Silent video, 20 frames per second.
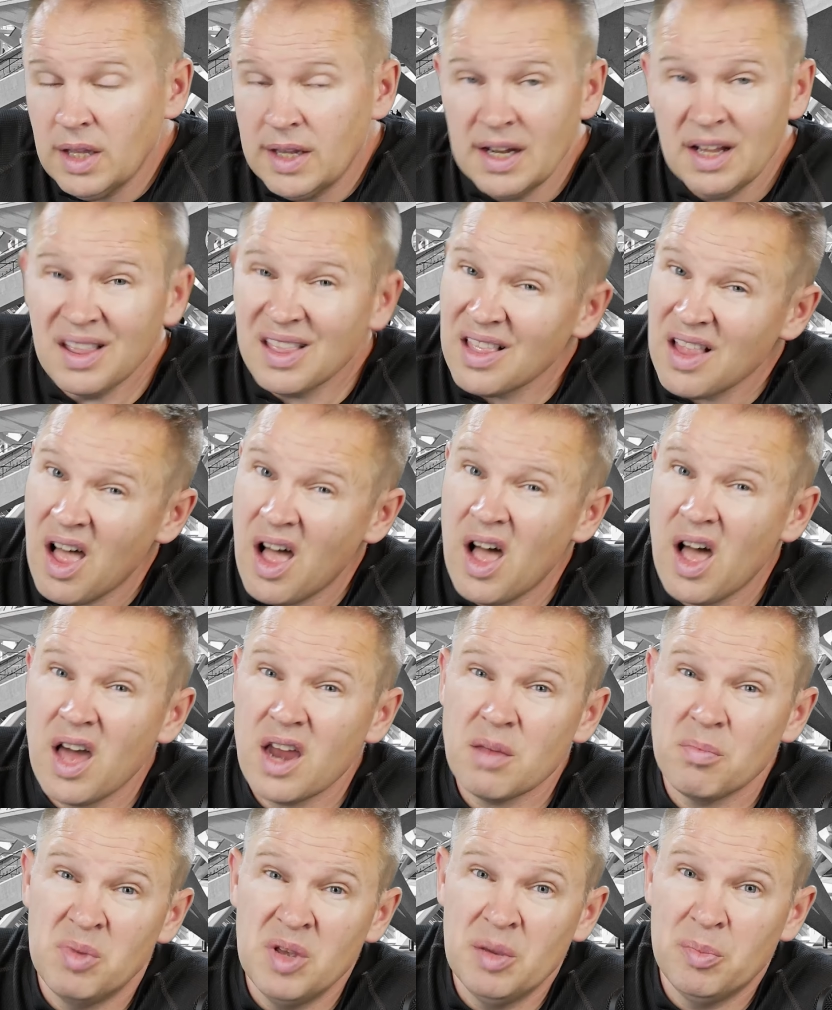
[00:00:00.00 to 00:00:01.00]
And a
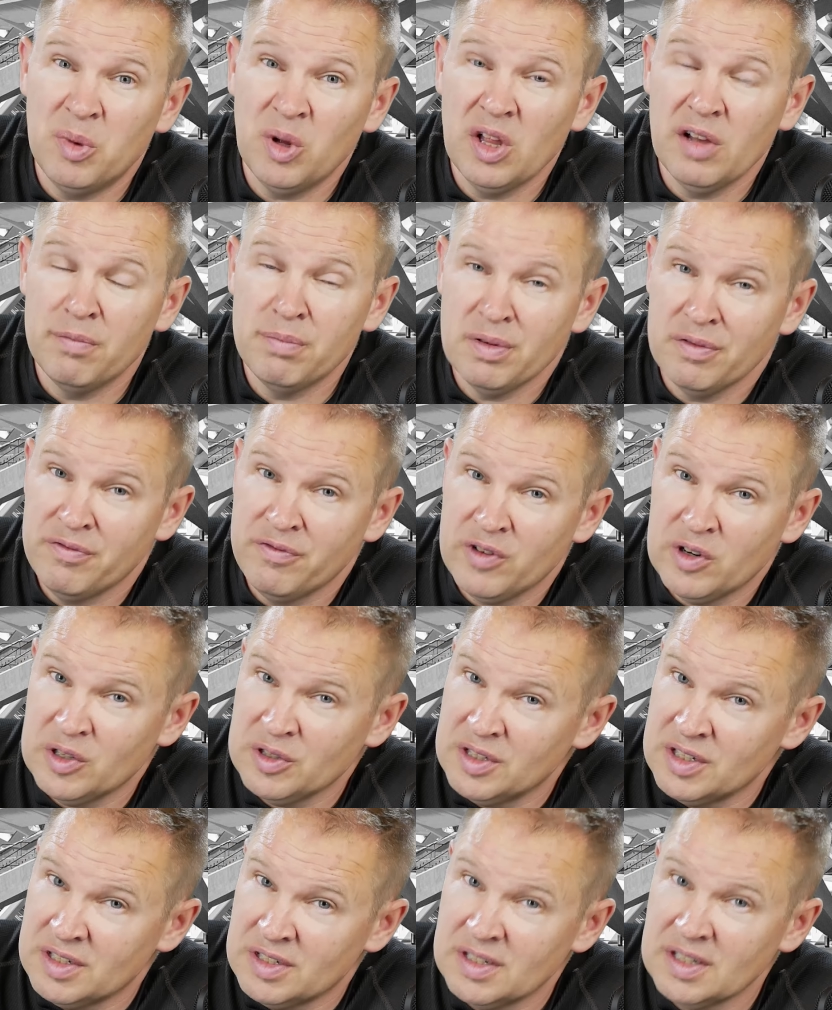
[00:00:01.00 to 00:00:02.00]
lot of people have
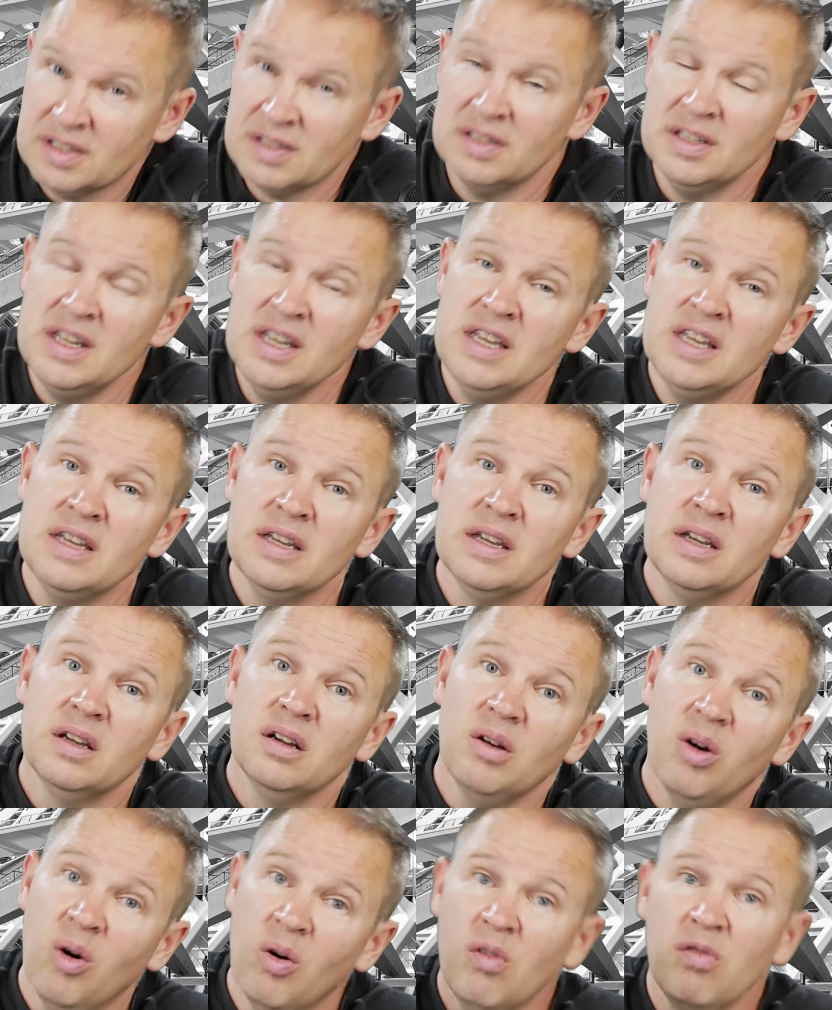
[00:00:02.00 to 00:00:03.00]
preferred the 6D
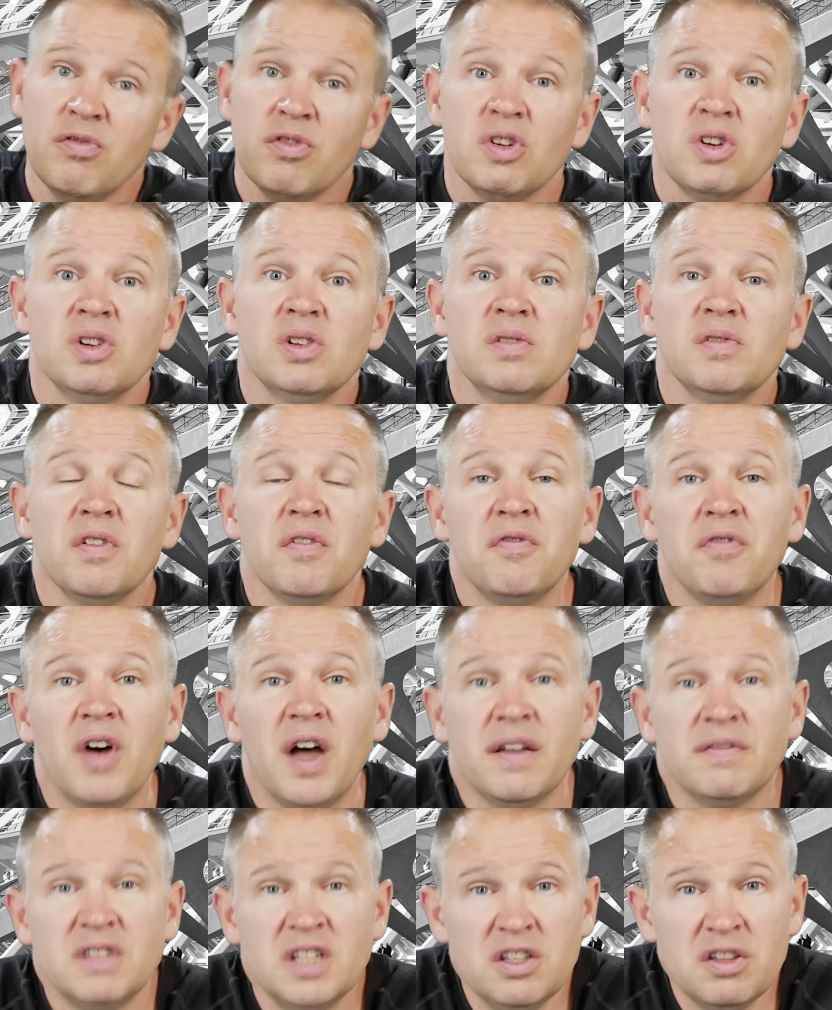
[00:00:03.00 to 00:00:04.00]
over the
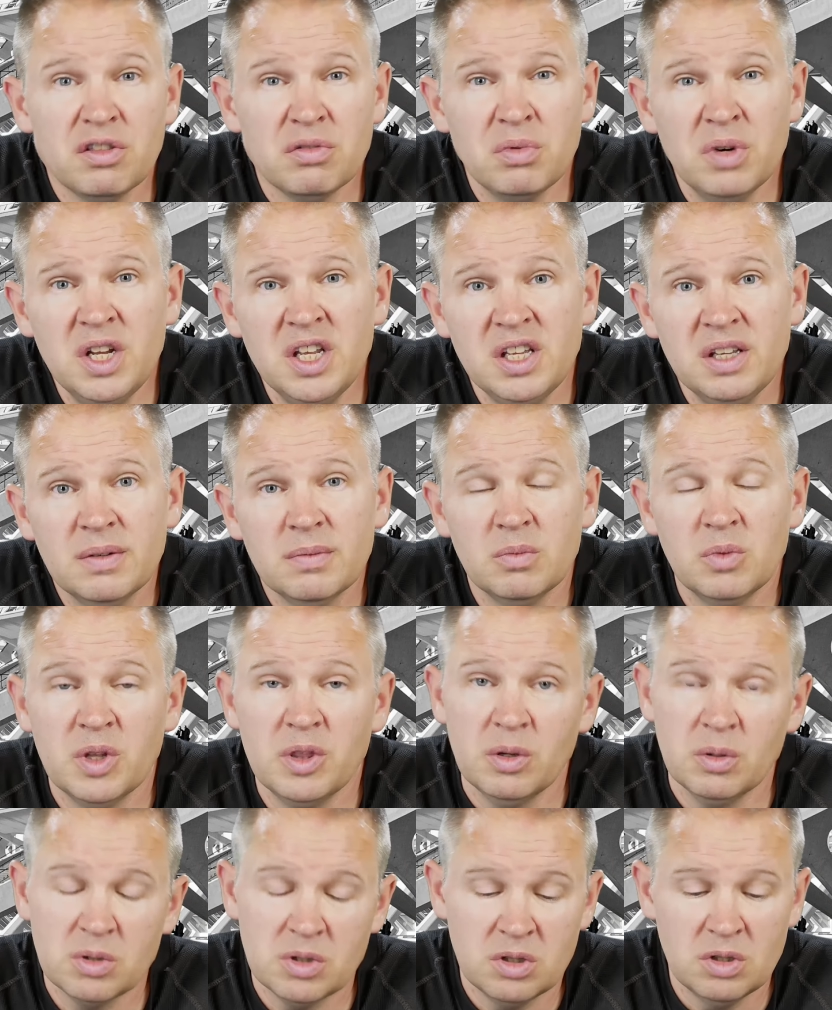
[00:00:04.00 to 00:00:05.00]
5D3
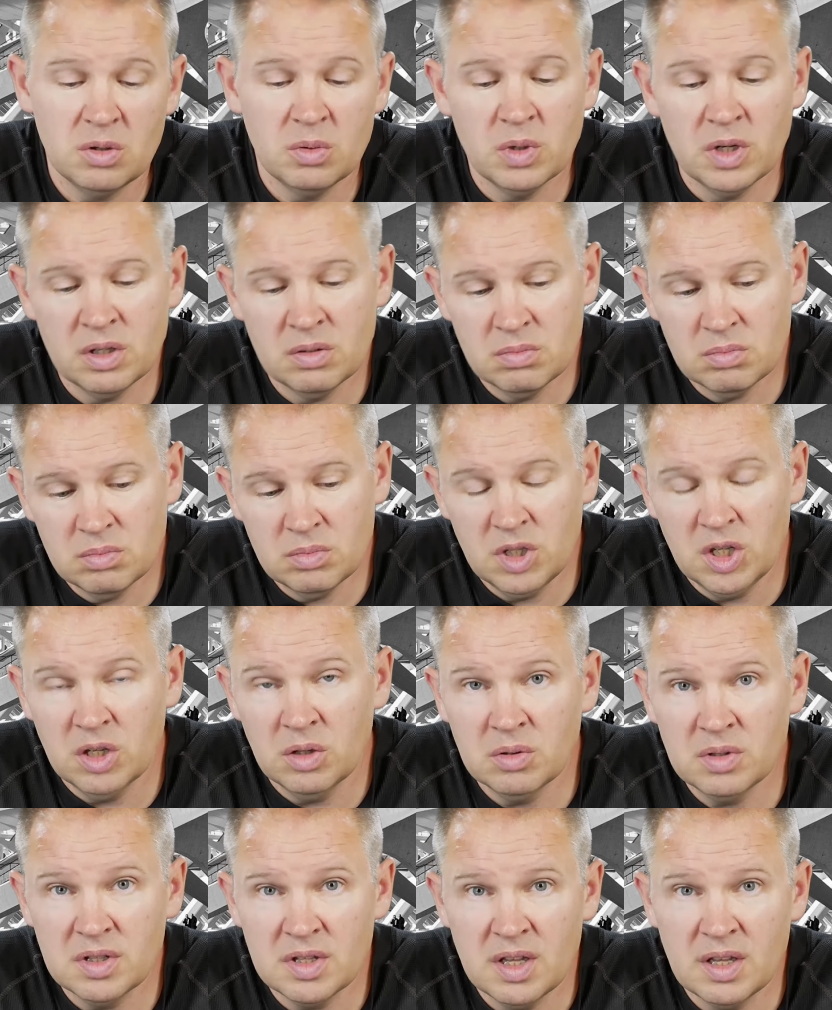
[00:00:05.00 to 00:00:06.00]
when those two were, you
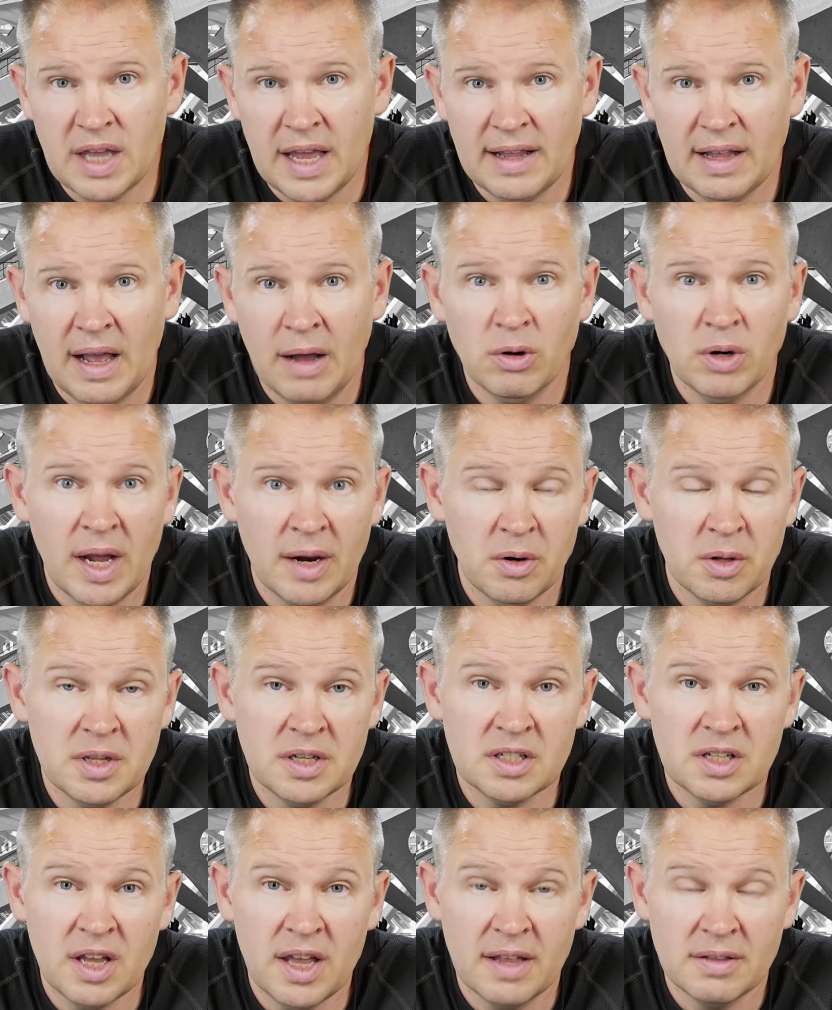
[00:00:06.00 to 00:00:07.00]
know, out, out at
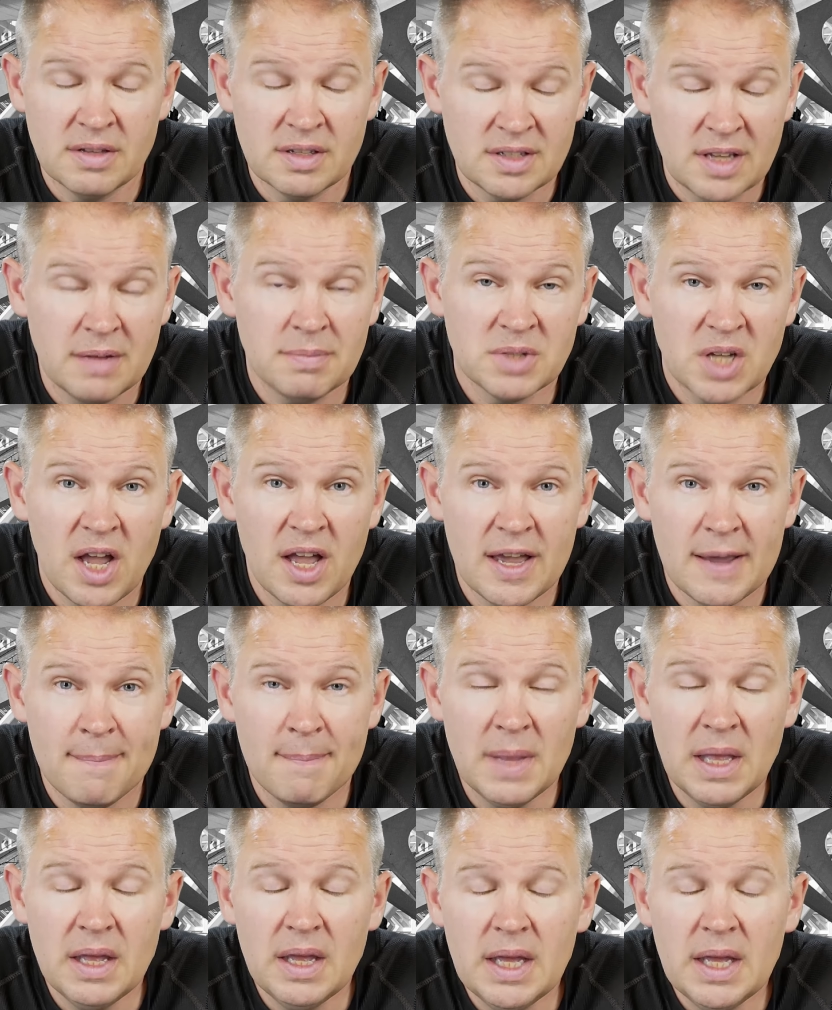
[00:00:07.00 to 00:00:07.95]
the t- at the same time.